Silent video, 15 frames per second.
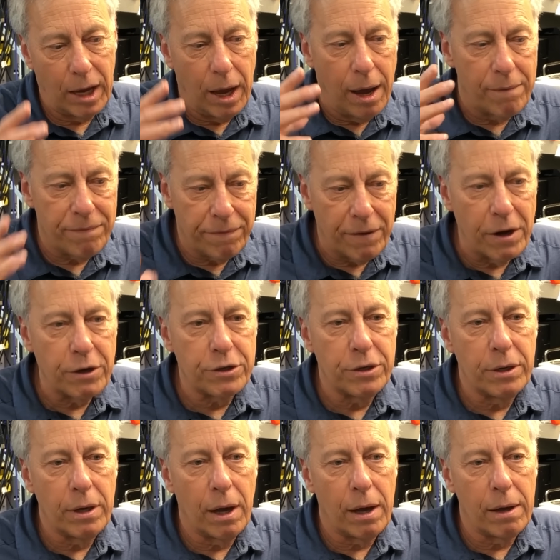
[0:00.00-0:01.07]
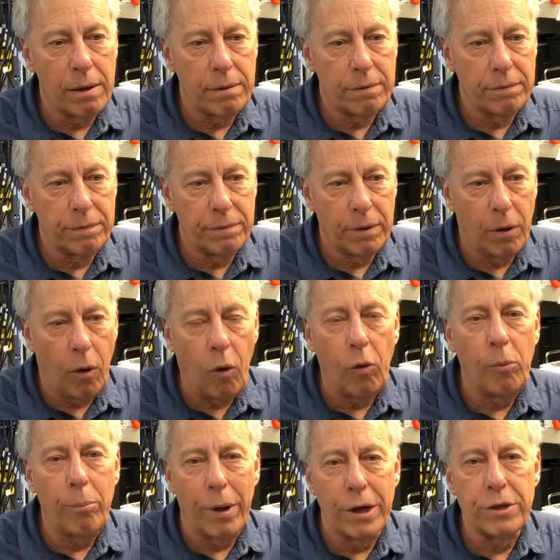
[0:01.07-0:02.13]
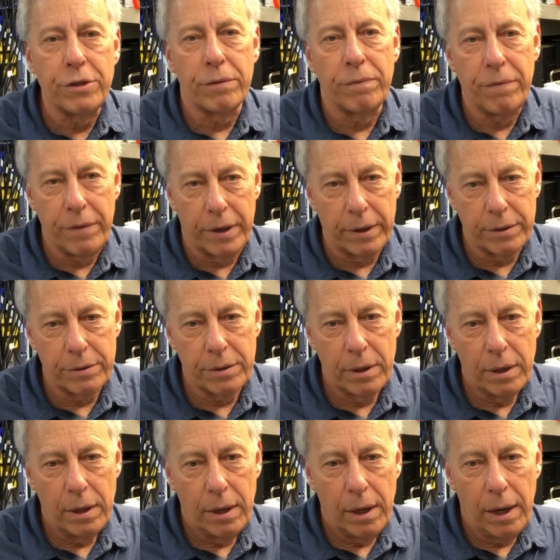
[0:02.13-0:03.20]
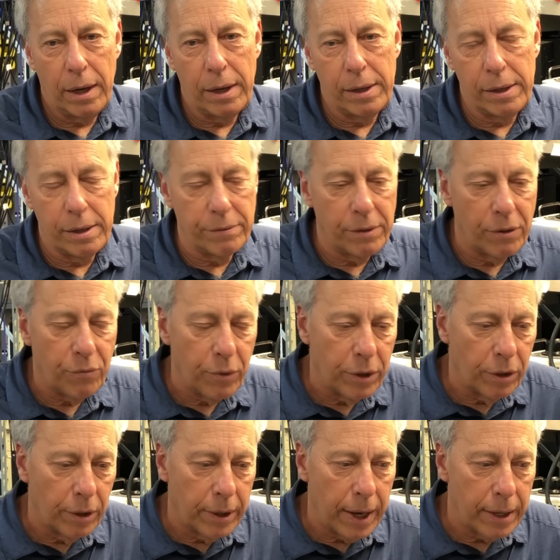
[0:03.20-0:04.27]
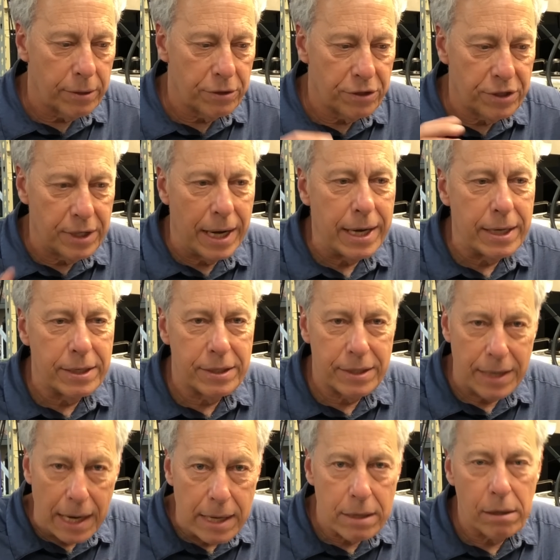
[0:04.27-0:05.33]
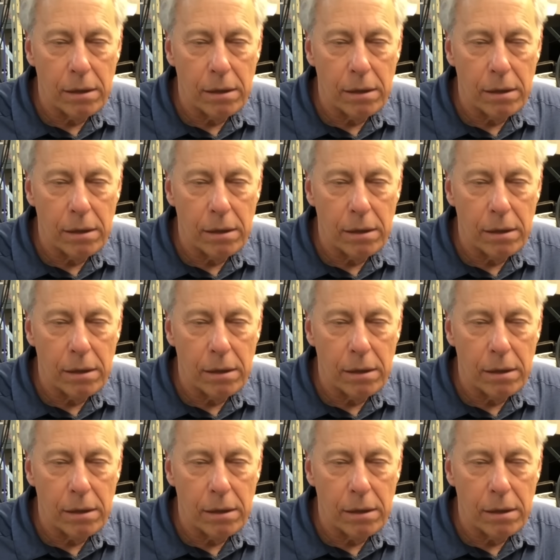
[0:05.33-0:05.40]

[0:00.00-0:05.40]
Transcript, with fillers: a function of a whole bunch of things. If we look at steady state